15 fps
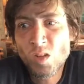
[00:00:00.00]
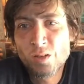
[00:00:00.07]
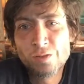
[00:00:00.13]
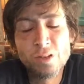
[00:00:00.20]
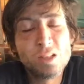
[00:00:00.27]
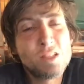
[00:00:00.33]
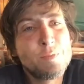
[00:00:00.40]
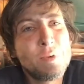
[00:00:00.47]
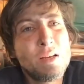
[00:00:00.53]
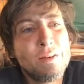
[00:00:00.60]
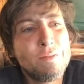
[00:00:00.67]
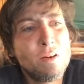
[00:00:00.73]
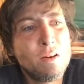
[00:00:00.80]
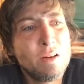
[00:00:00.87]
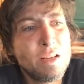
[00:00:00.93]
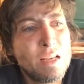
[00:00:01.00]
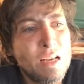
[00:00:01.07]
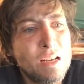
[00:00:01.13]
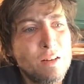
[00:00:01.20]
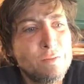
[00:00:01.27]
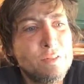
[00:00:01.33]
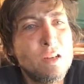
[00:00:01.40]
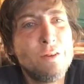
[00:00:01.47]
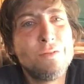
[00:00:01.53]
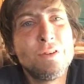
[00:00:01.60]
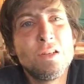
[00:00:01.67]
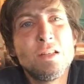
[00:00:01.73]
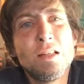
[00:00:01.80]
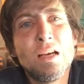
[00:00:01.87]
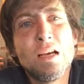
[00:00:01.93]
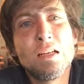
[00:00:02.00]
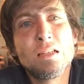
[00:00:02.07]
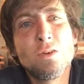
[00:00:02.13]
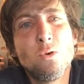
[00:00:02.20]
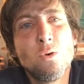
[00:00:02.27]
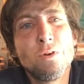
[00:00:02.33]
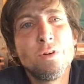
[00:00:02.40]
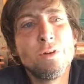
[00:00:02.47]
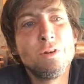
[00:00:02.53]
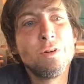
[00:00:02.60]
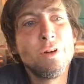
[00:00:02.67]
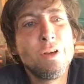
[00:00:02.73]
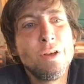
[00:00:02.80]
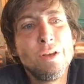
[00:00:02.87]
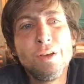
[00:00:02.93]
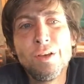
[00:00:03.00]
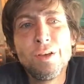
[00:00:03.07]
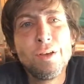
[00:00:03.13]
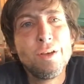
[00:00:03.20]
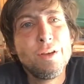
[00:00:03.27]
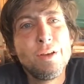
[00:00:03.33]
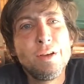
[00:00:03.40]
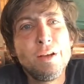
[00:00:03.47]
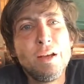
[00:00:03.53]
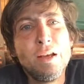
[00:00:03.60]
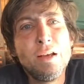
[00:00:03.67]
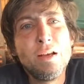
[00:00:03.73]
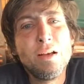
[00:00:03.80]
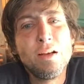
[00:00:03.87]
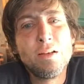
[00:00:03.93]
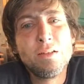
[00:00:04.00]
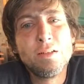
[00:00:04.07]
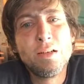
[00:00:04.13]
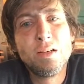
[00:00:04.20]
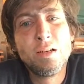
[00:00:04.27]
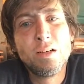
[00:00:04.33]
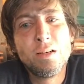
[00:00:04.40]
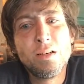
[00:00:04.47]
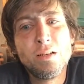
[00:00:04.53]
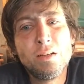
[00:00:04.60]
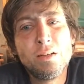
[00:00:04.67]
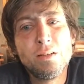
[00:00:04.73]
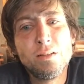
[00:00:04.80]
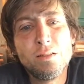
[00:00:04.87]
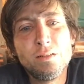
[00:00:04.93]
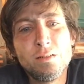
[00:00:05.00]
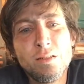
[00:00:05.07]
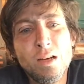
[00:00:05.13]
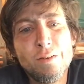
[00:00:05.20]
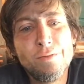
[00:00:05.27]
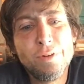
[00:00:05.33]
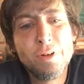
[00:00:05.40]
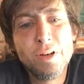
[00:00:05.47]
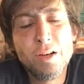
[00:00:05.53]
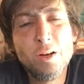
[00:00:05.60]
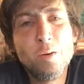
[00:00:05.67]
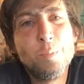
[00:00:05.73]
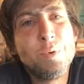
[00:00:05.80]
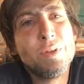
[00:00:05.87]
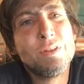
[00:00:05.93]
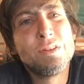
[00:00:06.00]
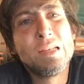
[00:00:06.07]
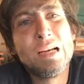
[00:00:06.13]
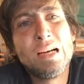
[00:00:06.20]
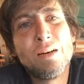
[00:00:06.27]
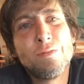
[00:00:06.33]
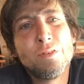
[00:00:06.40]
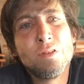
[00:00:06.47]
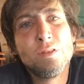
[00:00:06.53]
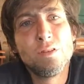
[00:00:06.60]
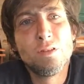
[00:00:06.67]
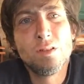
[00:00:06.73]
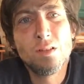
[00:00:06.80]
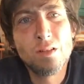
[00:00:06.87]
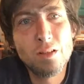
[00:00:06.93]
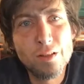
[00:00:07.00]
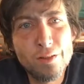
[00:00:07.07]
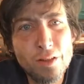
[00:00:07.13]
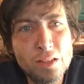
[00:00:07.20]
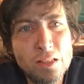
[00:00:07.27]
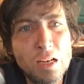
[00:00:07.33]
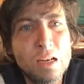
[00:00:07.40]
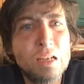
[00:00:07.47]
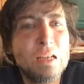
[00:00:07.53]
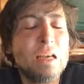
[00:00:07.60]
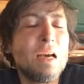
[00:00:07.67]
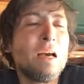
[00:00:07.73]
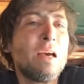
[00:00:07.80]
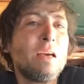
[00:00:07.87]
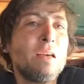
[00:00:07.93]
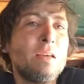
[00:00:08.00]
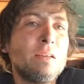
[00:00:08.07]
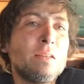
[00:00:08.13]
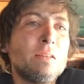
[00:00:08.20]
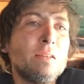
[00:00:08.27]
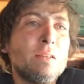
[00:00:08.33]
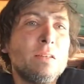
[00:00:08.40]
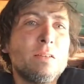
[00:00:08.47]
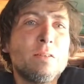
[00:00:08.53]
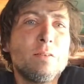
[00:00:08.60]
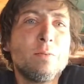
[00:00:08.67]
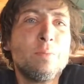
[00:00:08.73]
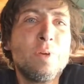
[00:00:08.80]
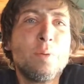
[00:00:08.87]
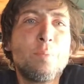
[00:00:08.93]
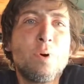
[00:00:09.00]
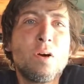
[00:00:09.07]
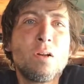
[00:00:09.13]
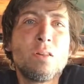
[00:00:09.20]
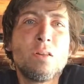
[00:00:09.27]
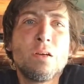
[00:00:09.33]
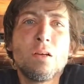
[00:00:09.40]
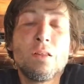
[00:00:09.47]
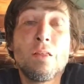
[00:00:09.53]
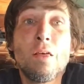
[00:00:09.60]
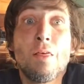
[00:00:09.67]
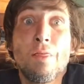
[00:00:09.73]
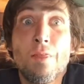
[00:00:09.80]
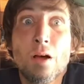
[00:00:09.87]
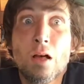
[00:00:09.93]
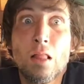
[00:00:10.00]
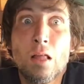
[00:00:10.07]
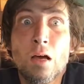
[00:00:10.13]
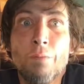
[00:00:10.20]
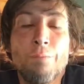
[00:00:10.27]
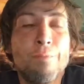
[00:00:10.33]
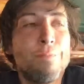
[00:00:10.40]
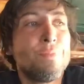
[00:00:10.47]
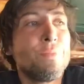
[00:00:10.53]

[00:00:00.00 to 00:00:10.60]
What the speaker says: trust me, I've already kind of dove into that corner, and not very open to having the young guy be a part of the club.